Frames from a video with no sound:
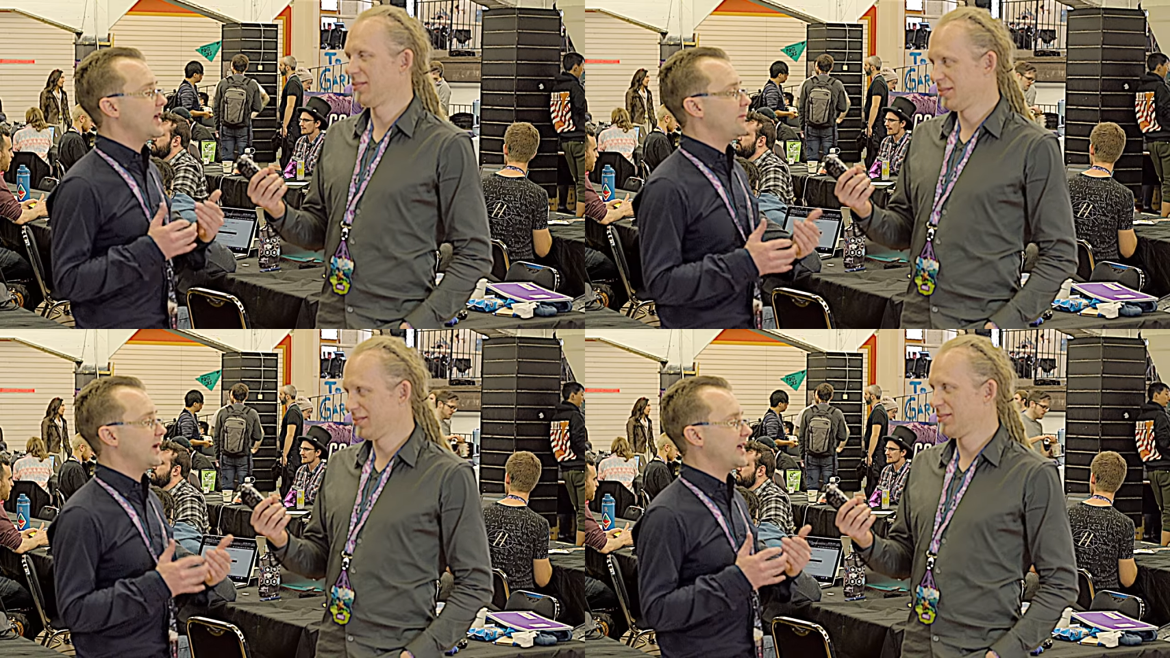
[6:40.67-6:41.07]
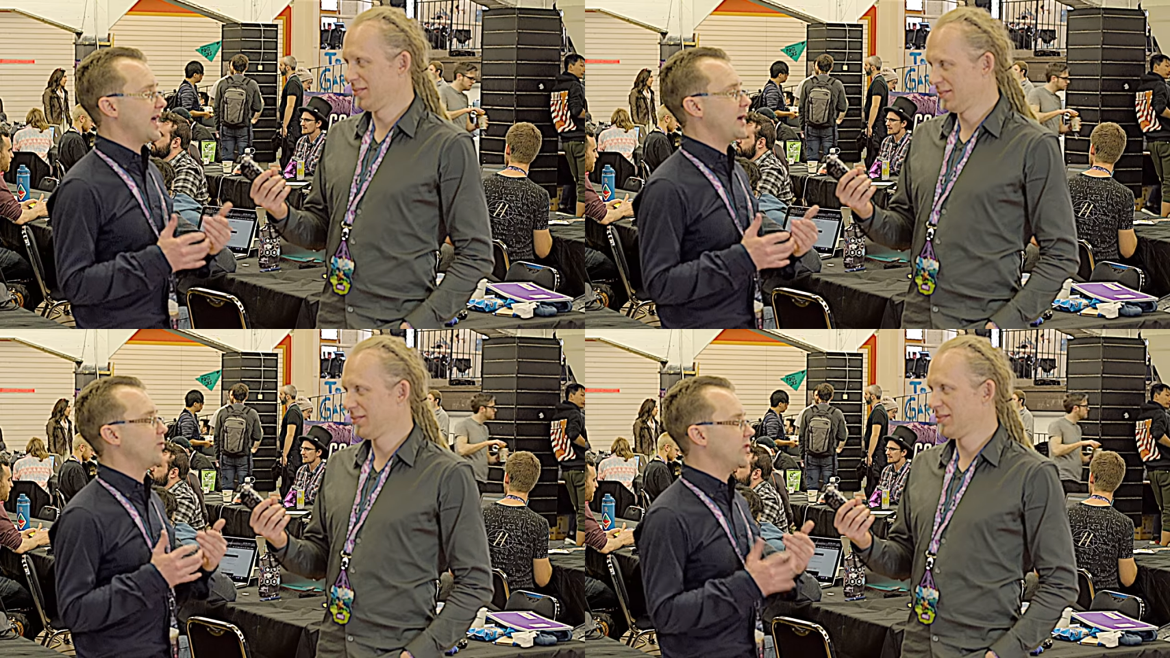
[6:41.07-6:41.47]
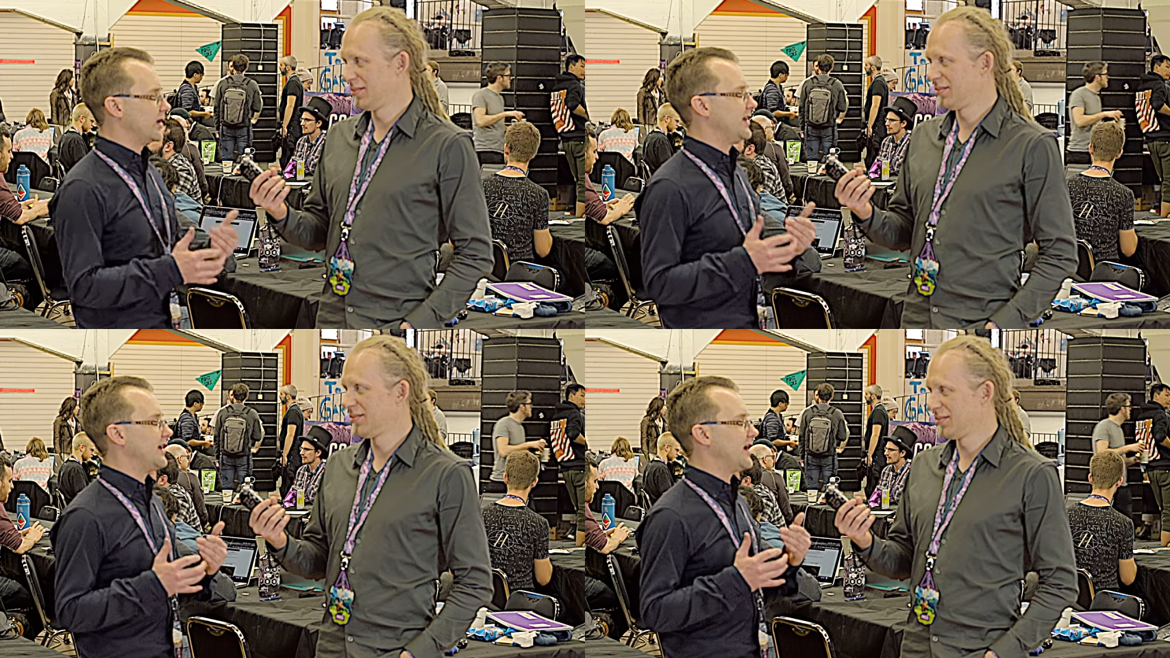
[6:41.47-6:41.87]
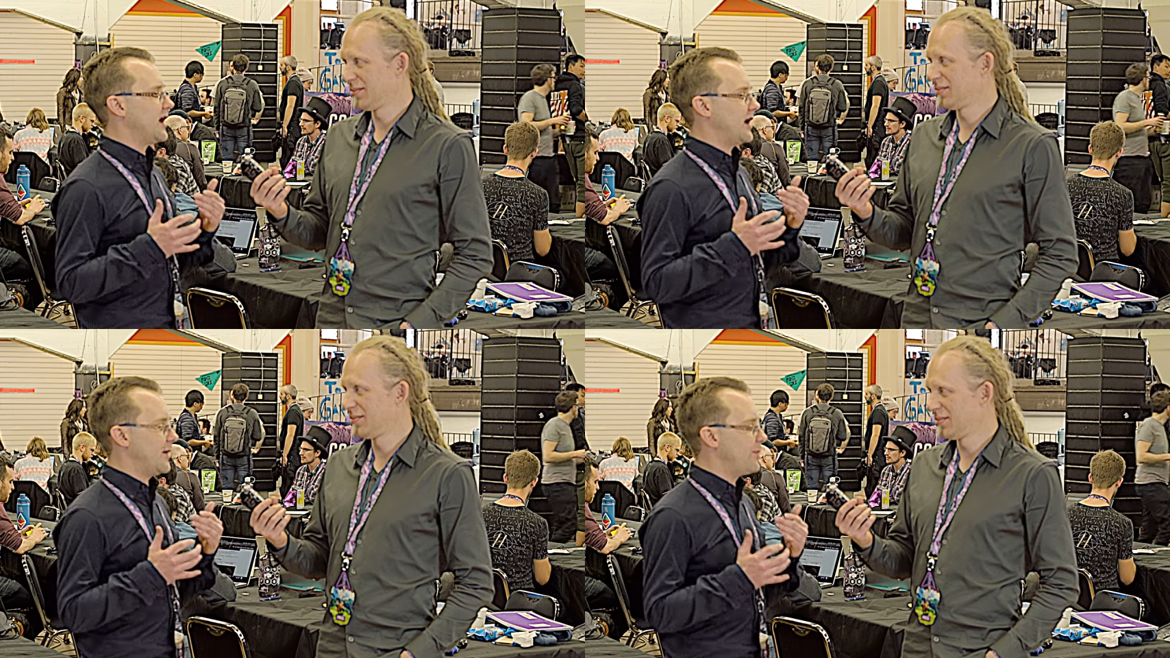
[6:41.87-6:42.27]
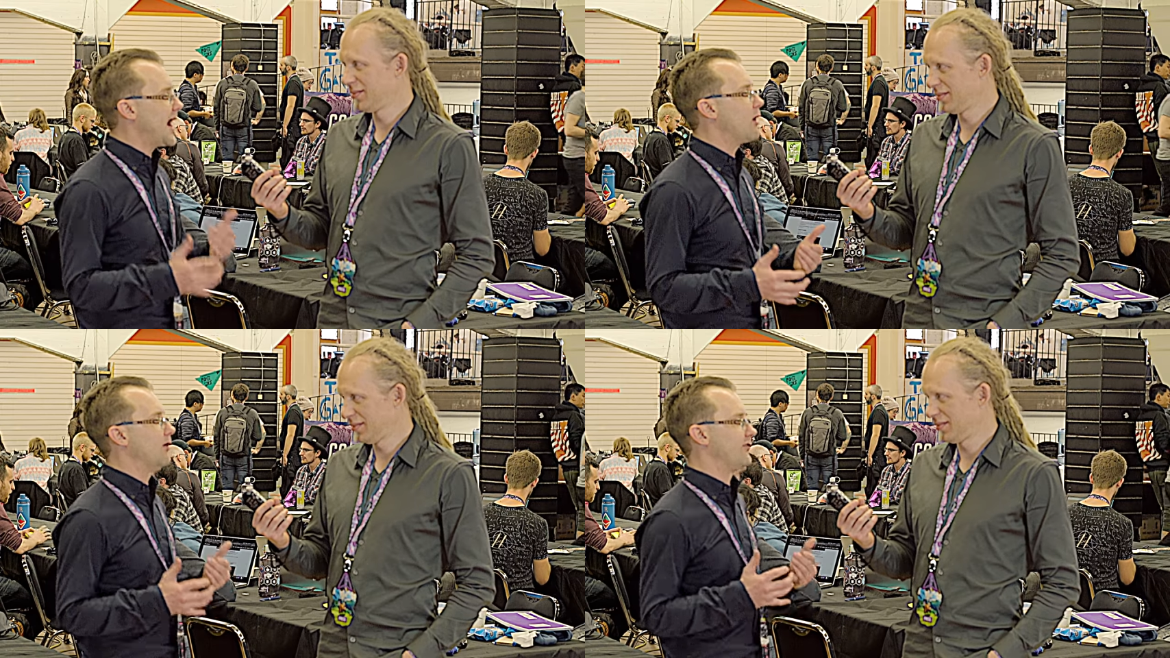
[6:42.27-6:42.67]
Speaker 1: it became really a, a
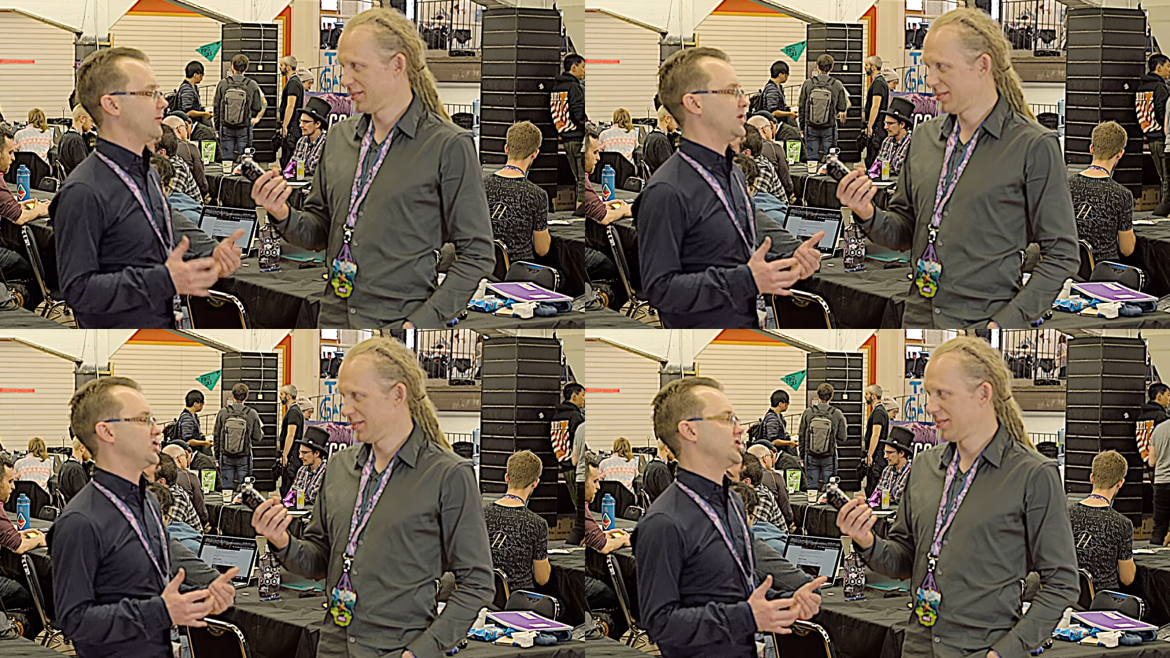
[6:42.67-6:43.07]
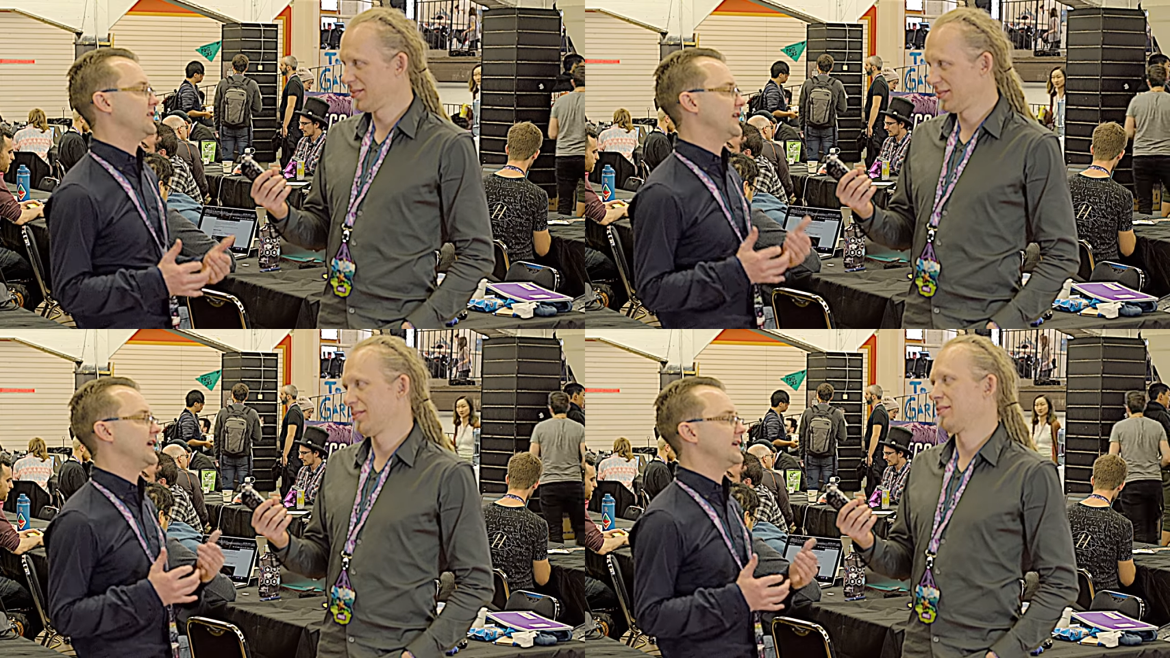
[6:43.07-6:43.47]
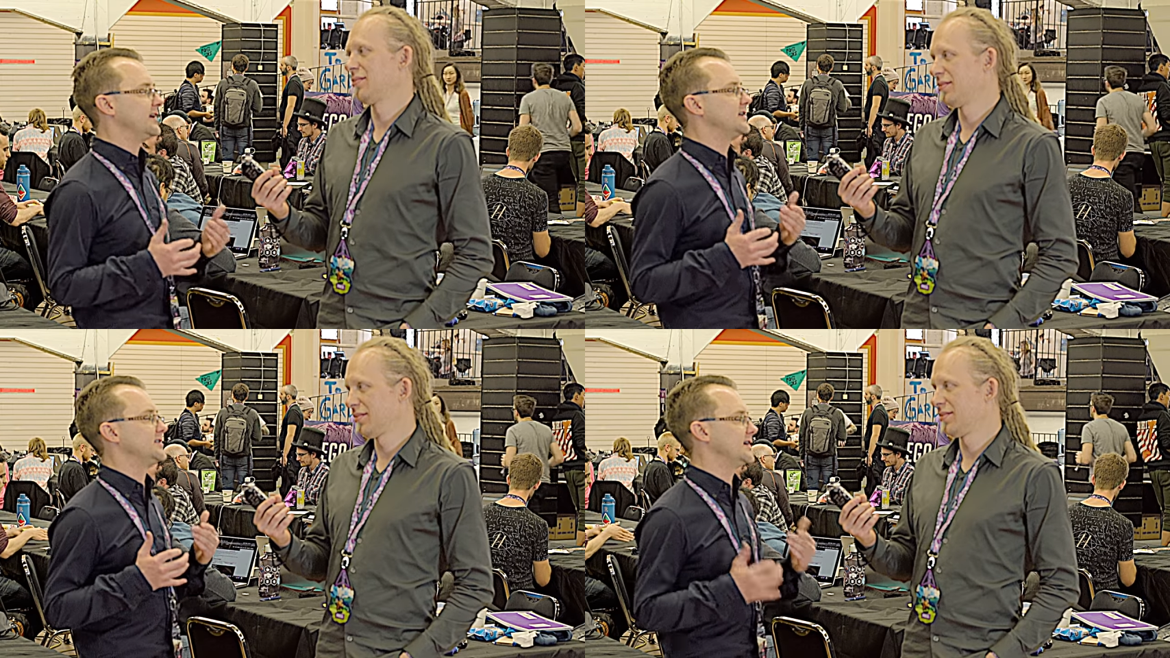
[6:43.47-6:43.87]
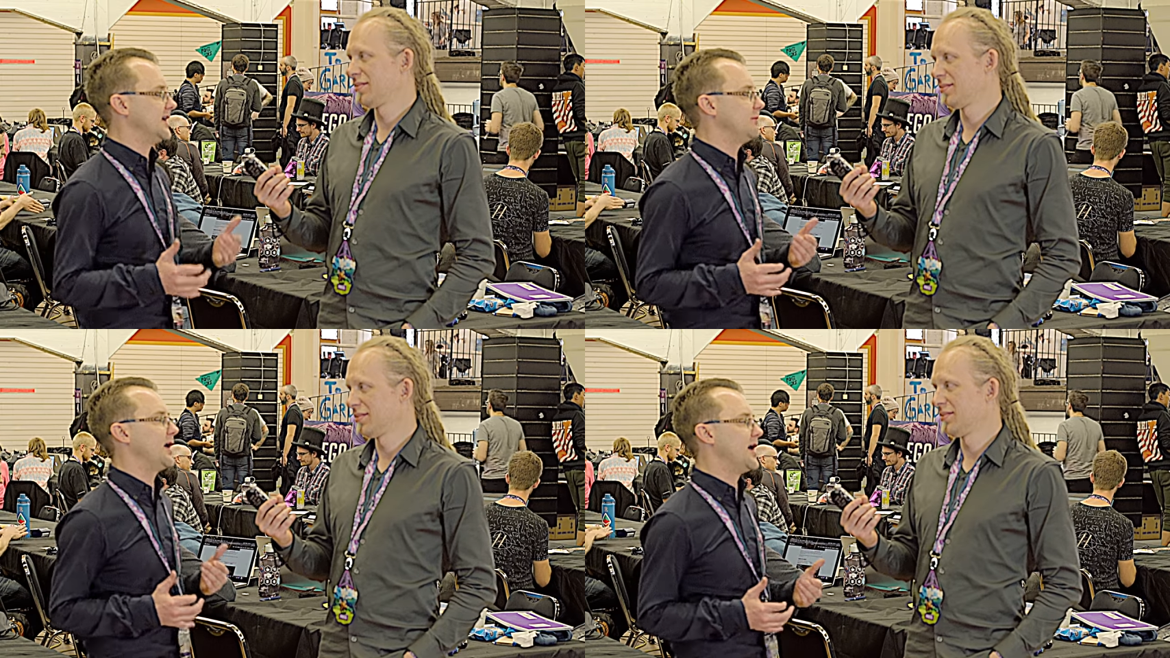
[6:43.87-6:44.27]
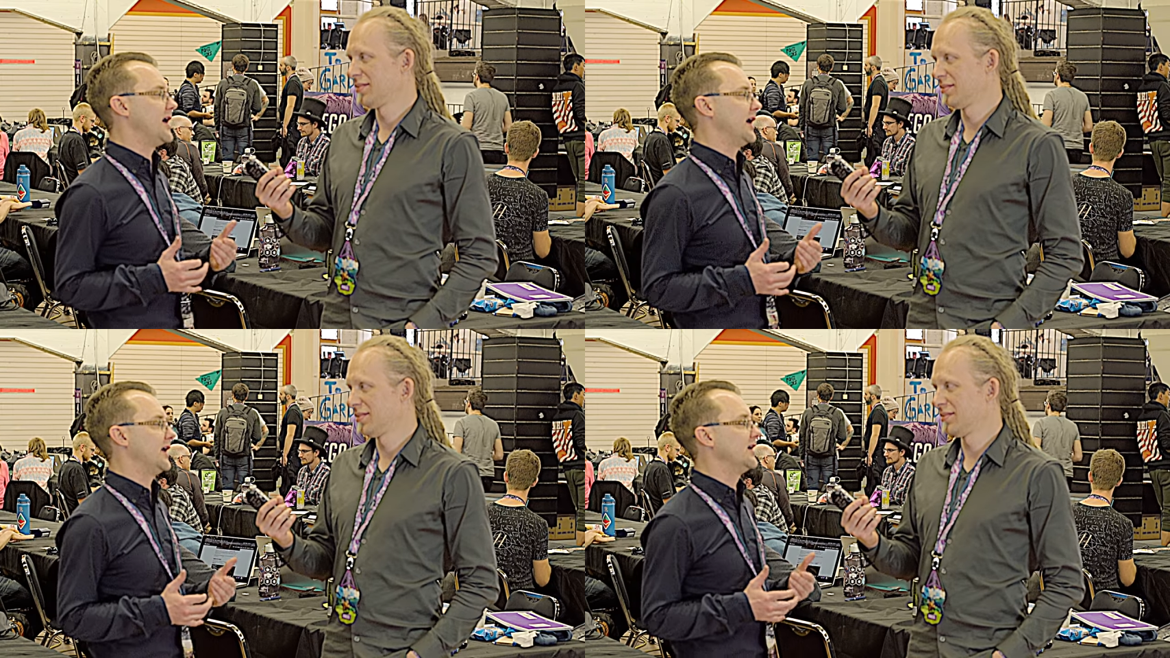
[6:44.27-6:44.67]
powerful mission that I needed to get
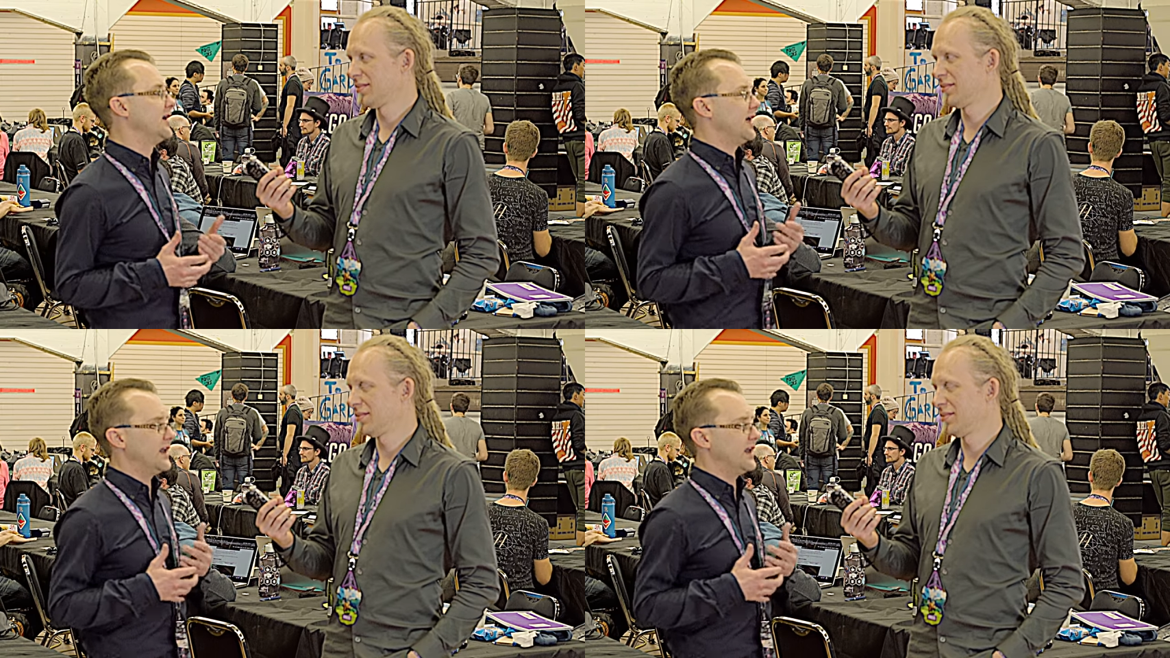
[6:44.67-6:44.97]
behind.